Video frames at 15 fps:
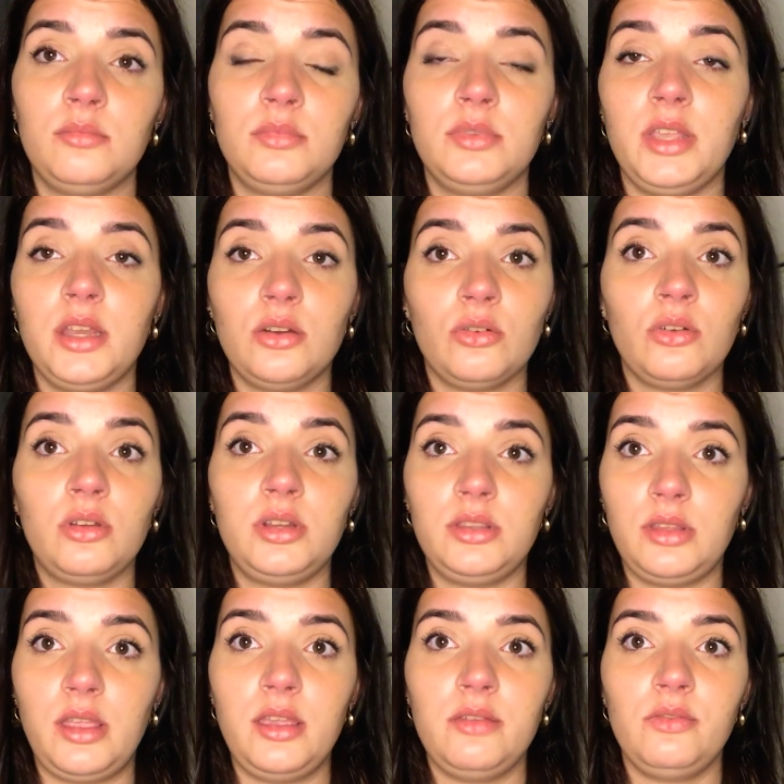later on in
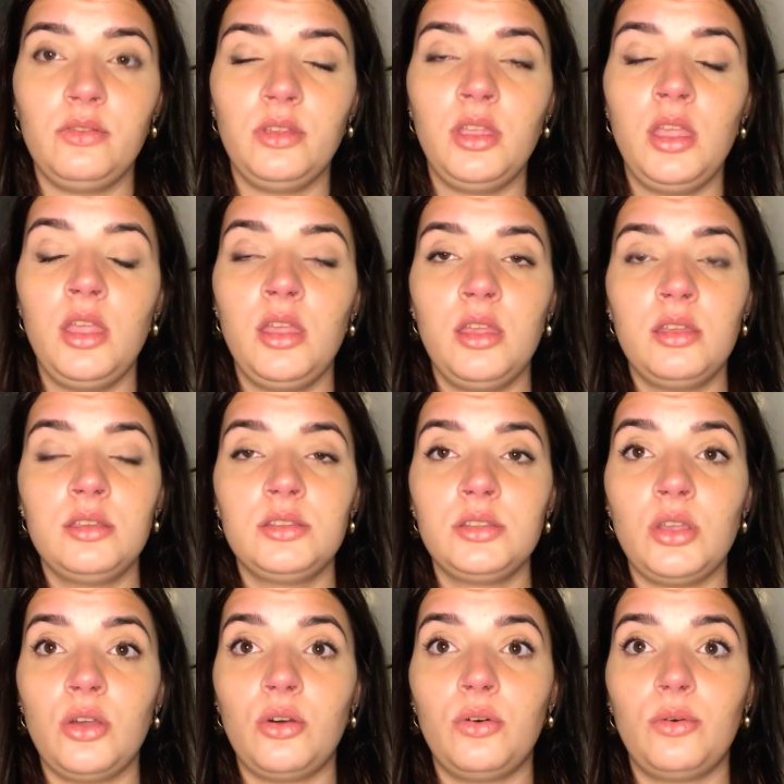life.
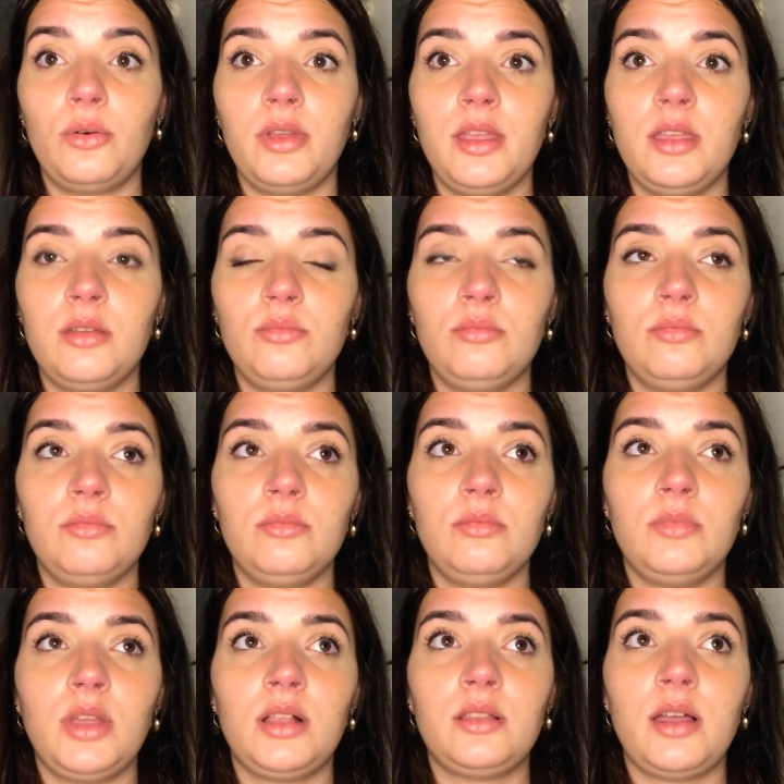So, and
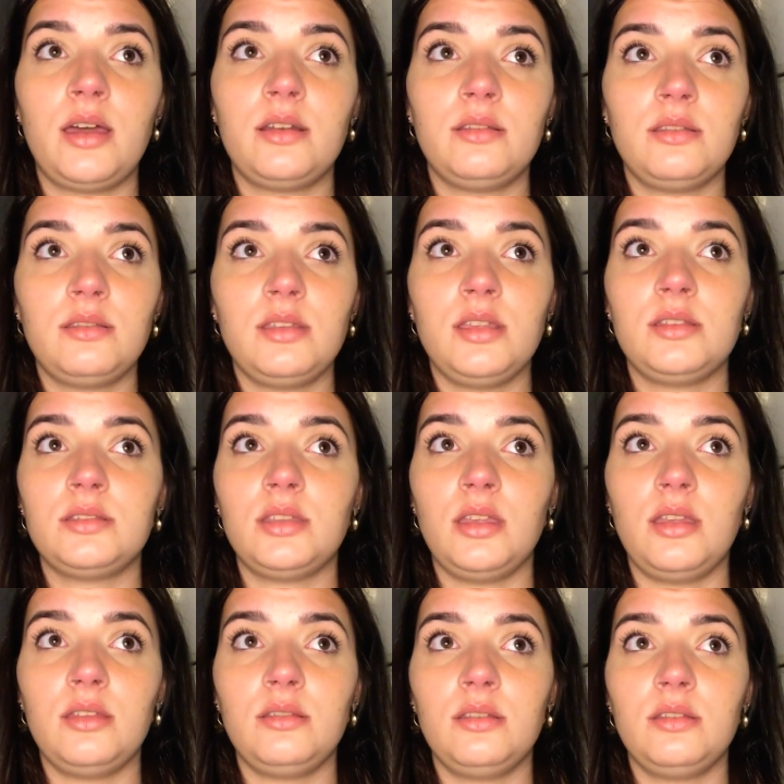a lot of the things
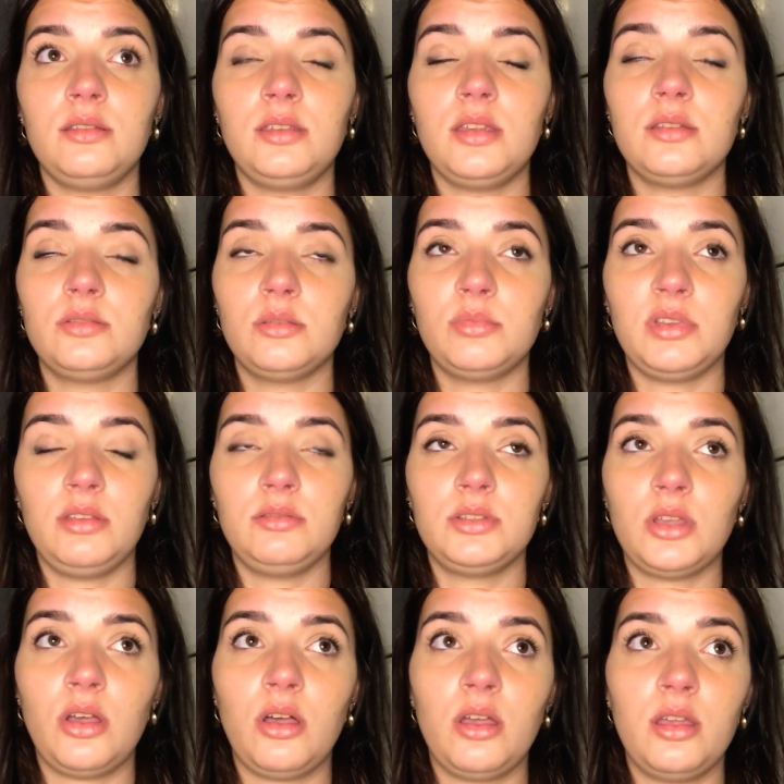that kids are being
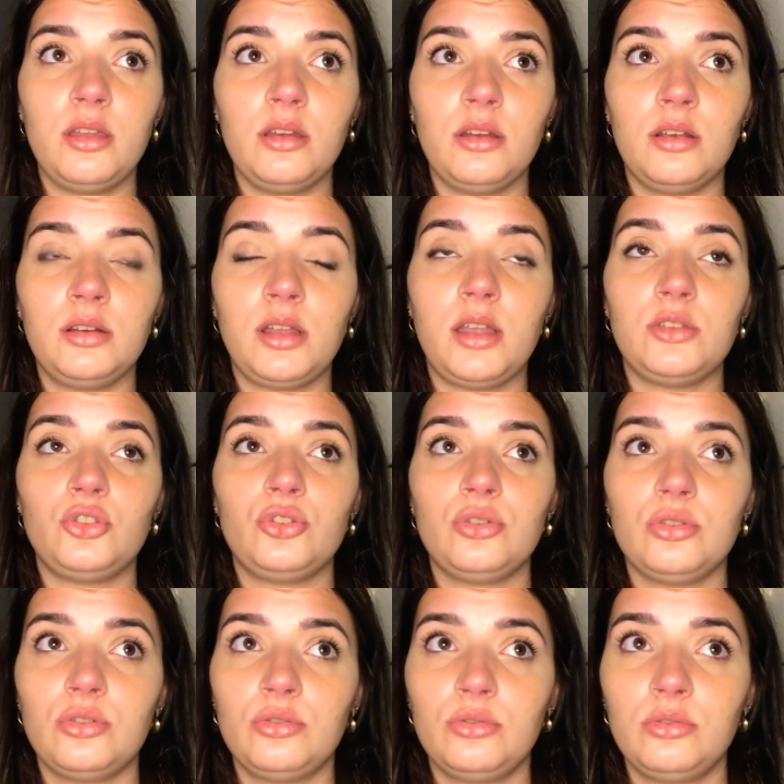taught are not
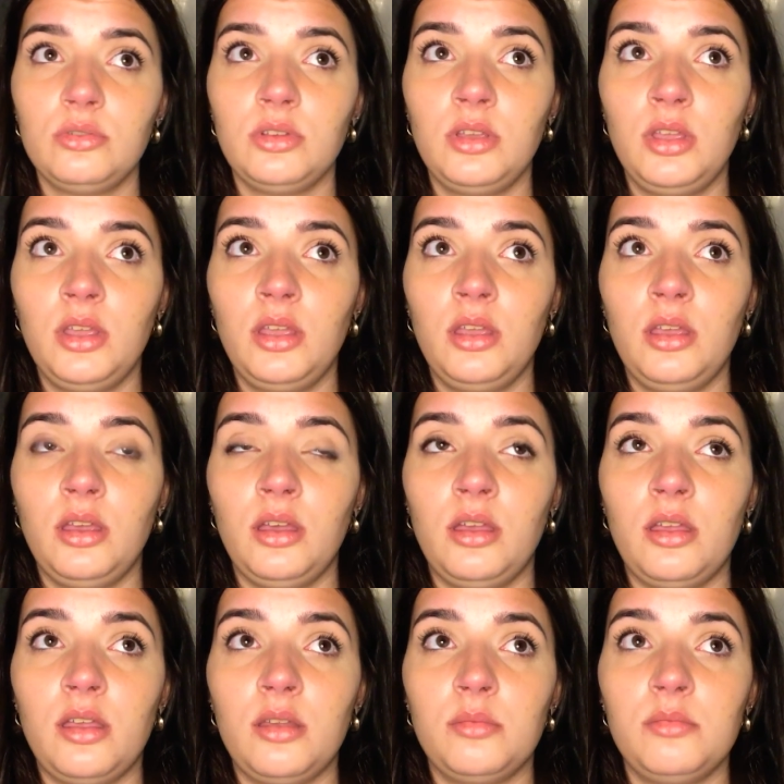true,
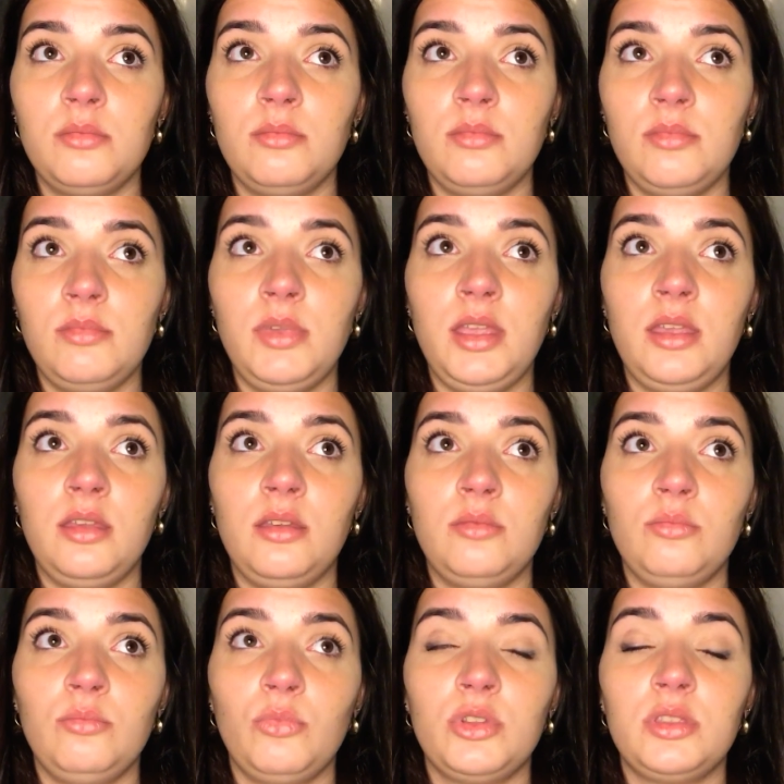
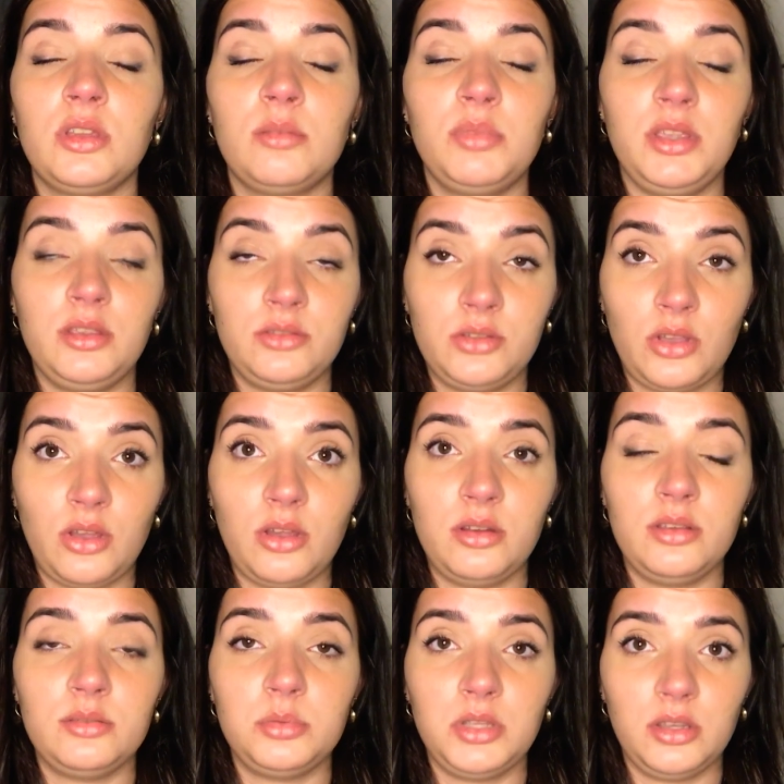and what they're being
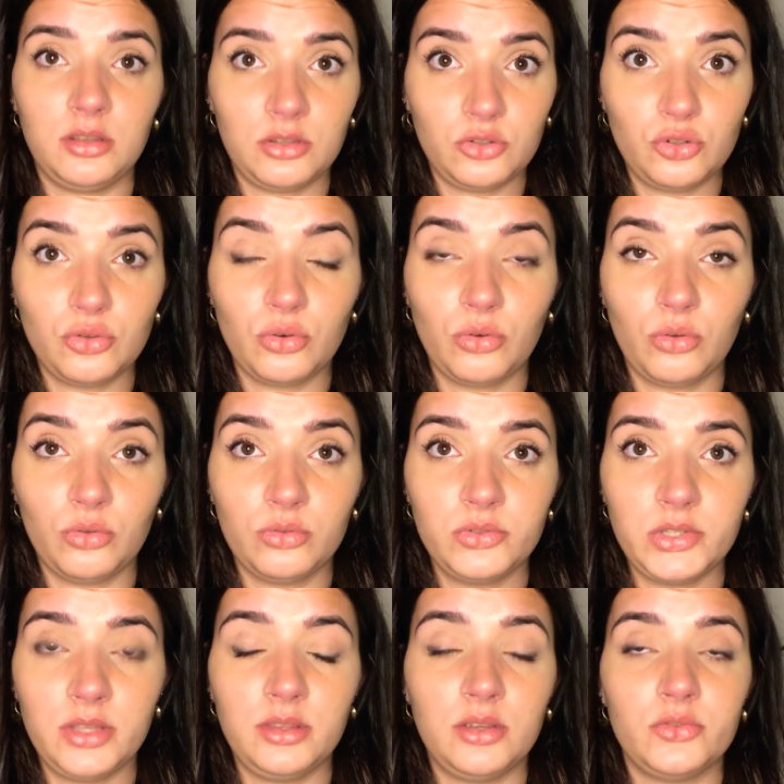taught is being controlled,
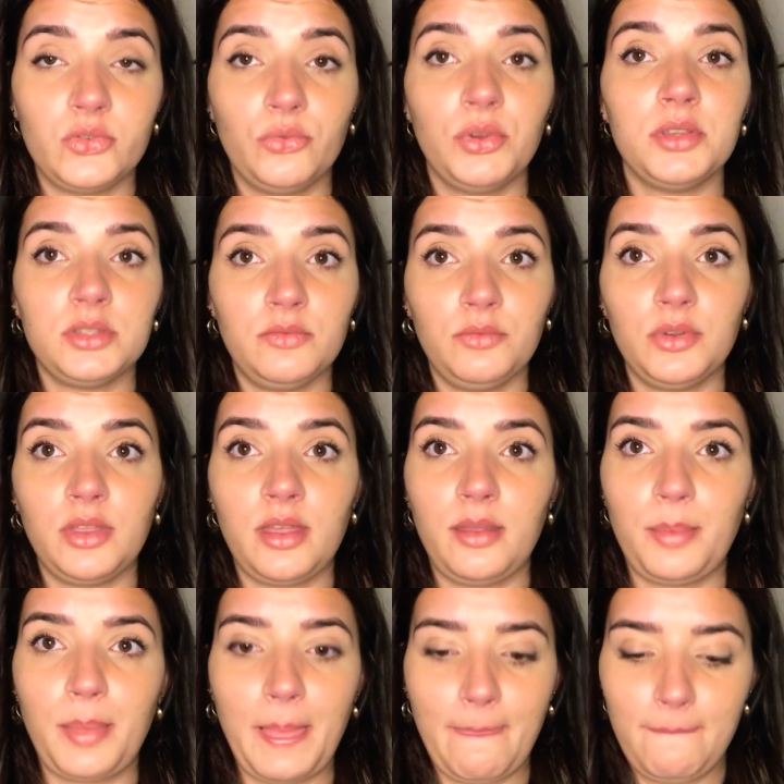and there's a reason for that.
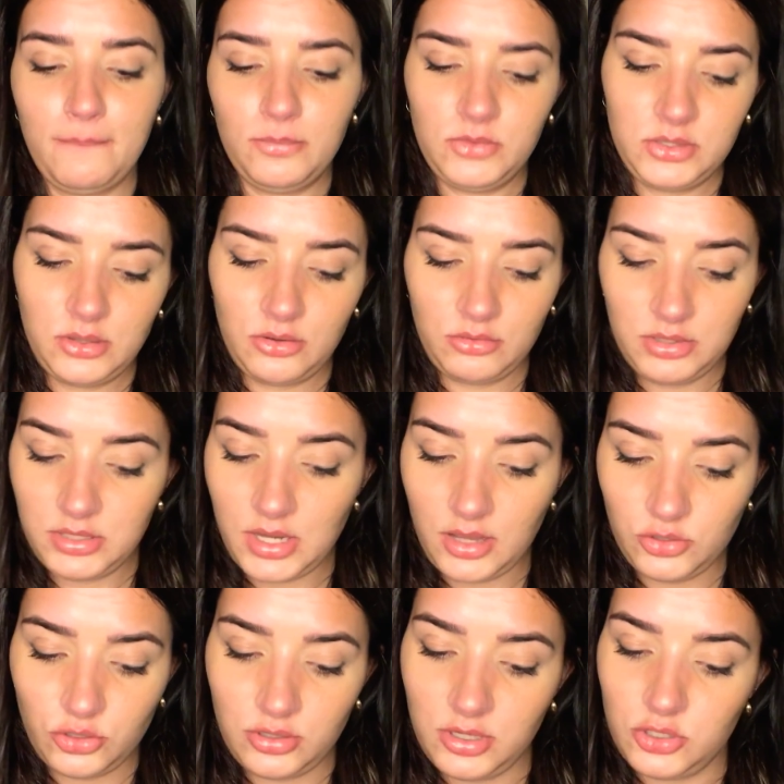So,
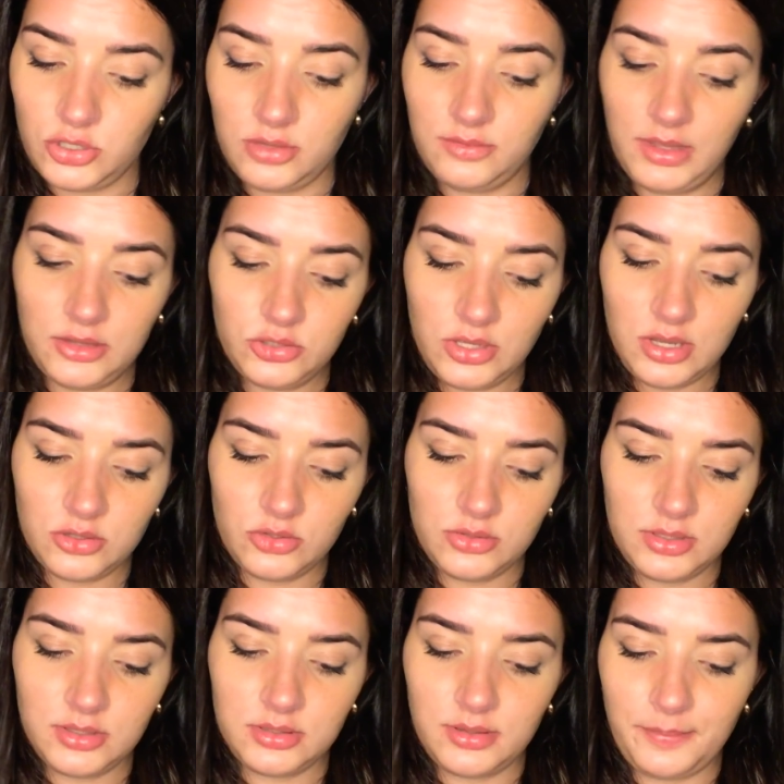indoctrination of the education
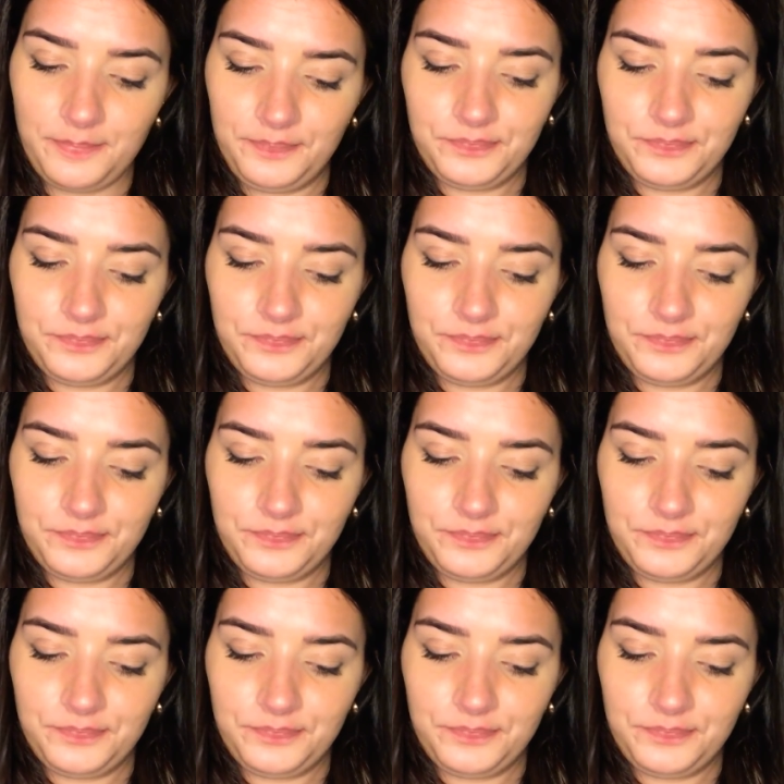system.